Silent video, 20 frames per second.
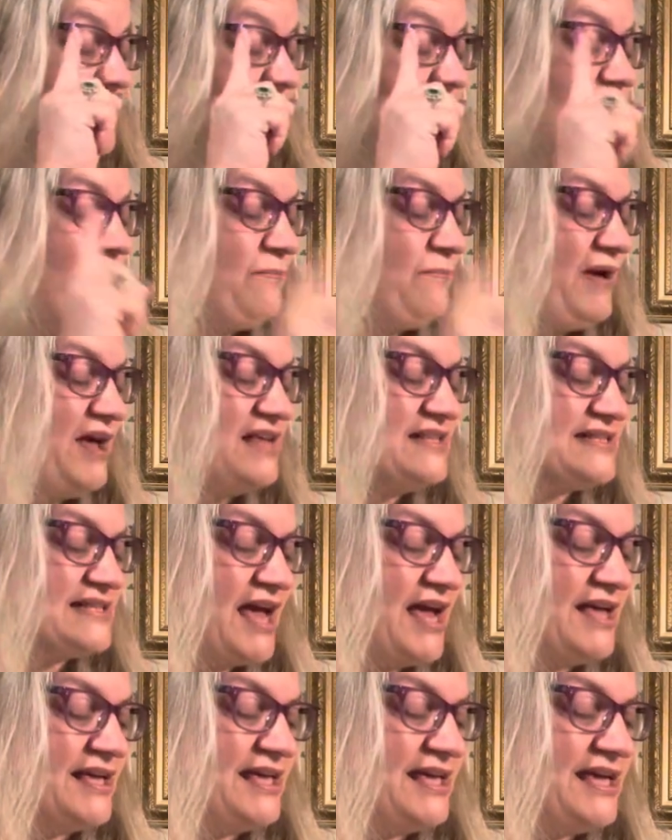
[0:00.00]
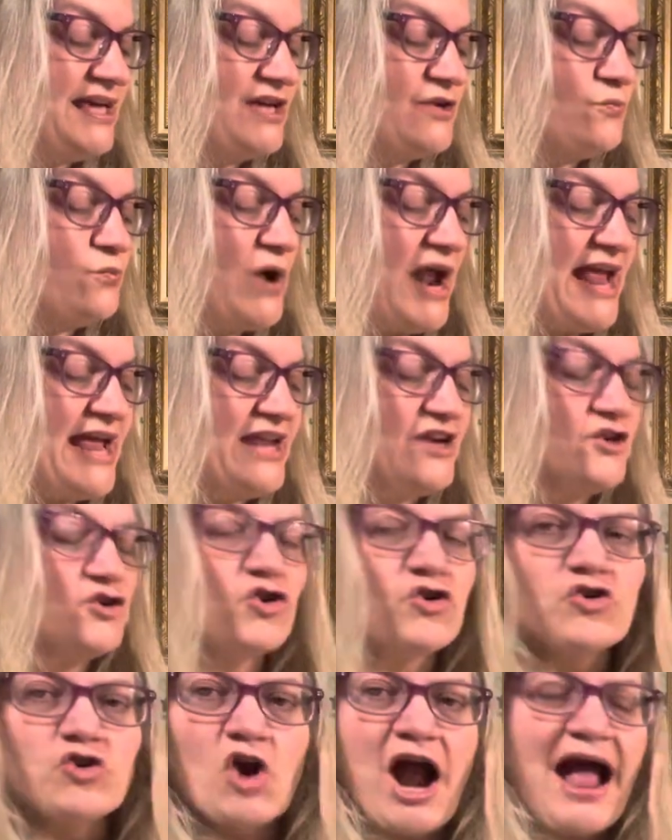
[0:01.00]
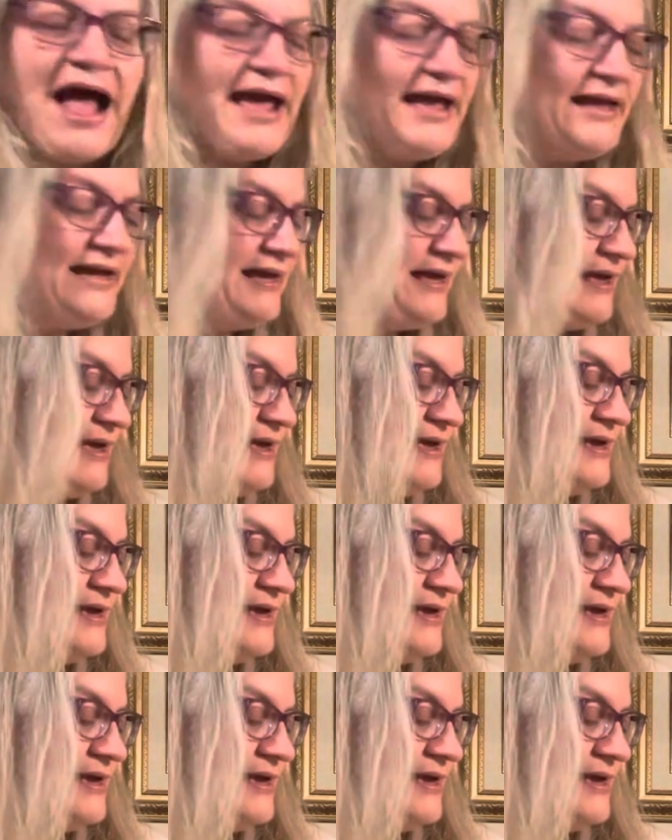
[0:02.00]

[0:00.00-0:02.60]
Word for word: The buzzcut kid ran crying